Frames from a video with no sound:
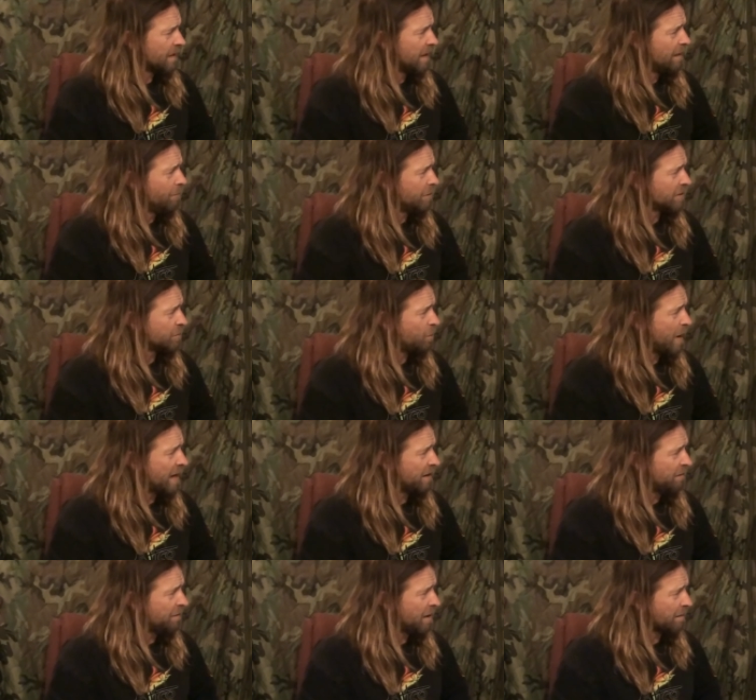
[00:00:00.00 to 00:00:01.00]
it was
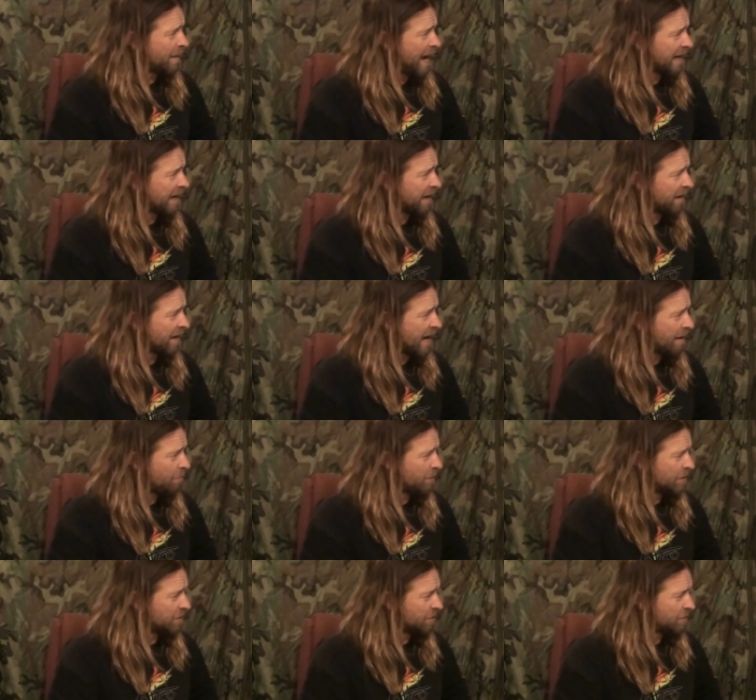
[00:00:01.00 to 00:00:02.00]
way the fuck back here, and I
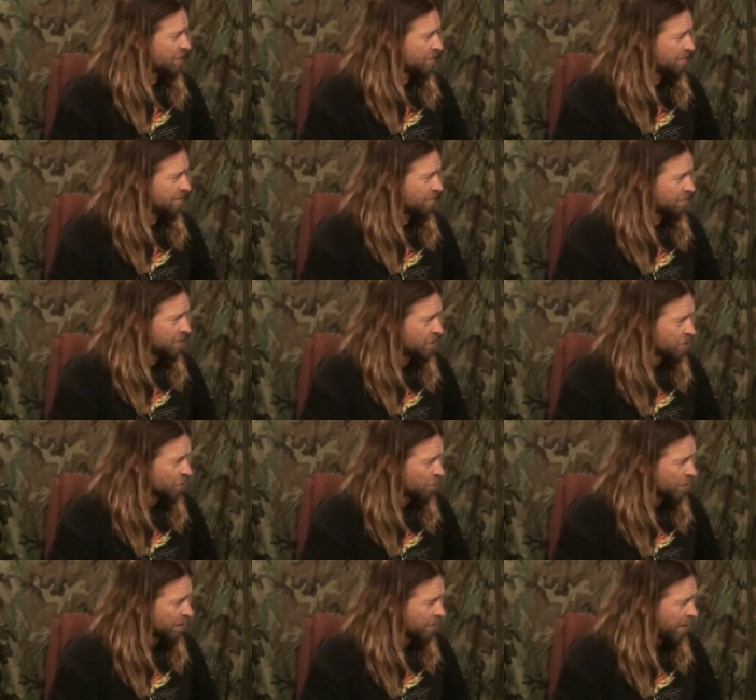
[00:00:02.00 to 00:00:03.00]
wasn't
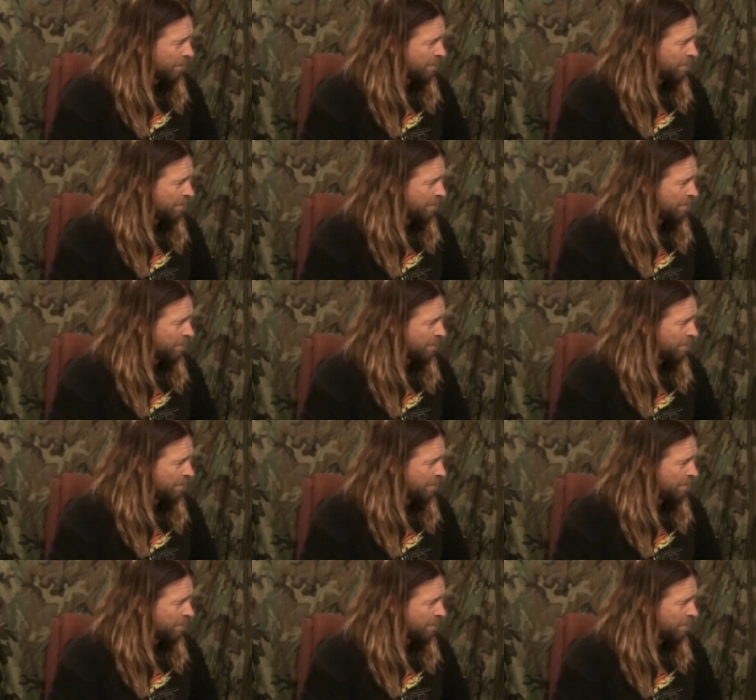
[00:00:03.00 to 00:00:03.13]
sure.